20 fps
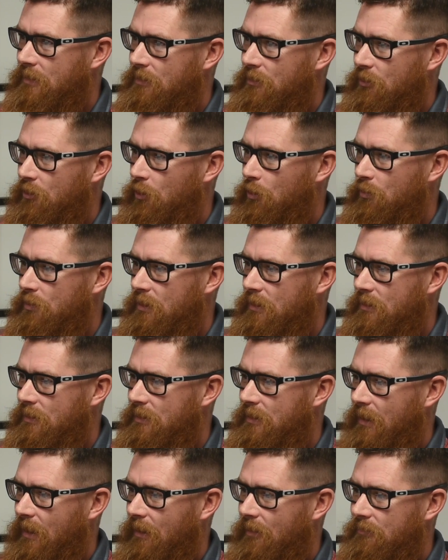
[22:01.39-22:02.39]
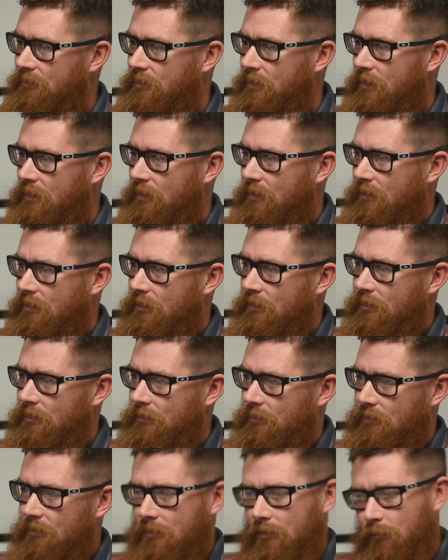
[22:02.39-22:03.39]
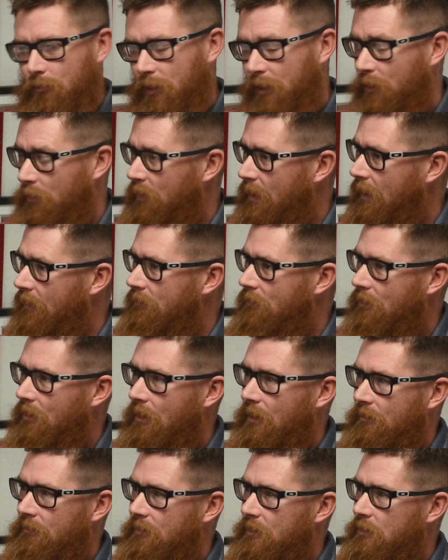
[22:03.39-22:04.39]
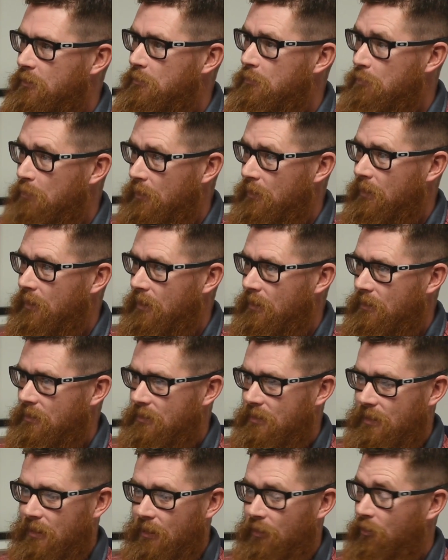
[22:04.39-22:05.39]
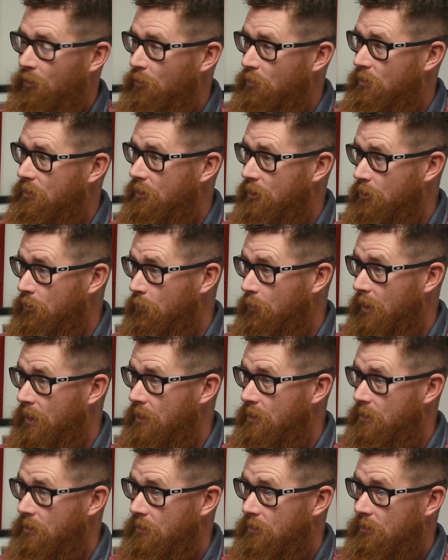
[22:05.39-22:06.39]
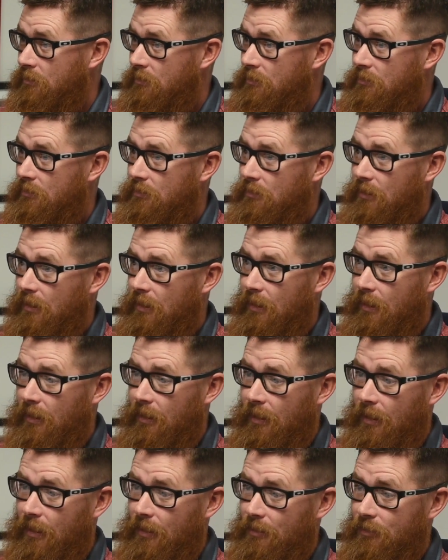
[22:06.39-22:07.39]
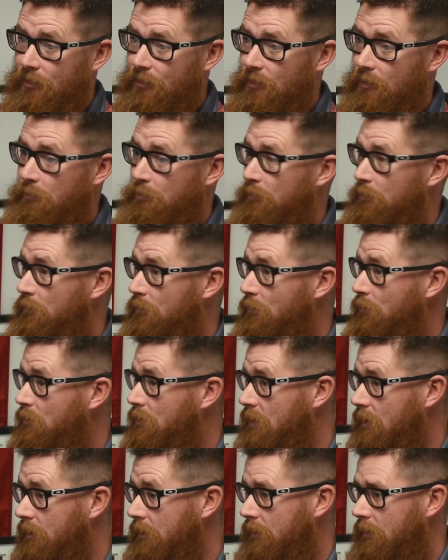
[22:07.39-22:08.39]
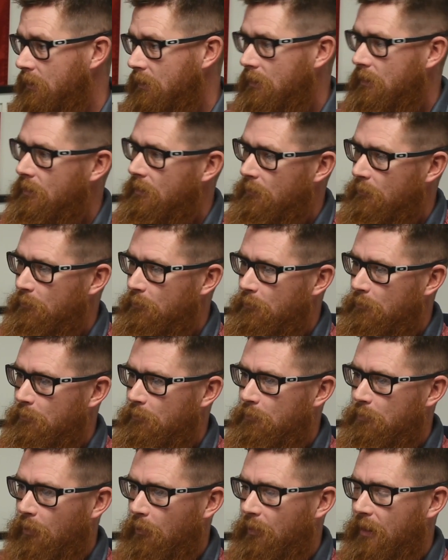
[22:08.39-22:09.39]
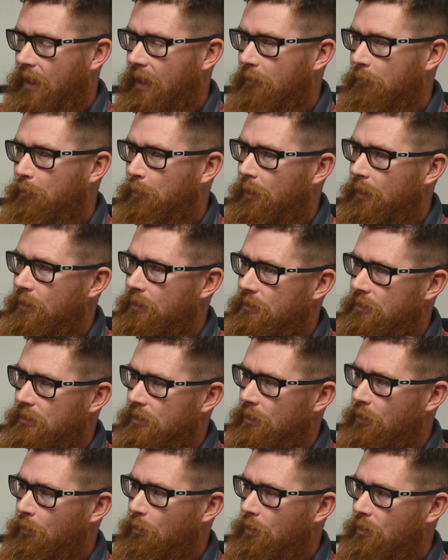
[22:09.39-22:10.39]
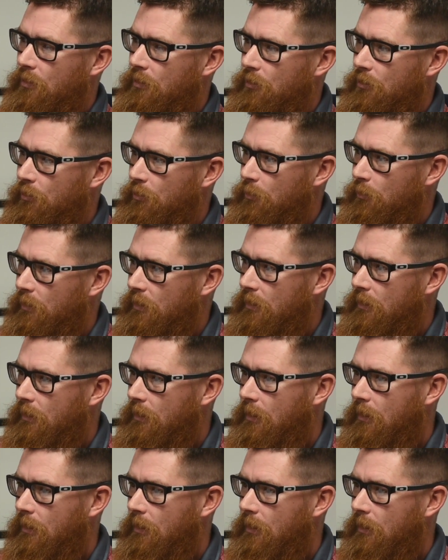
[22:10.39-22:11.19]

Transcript: as a coaching staff. We don't have a lot of experience in those situations and actually producing, but we have players that know what they're doing.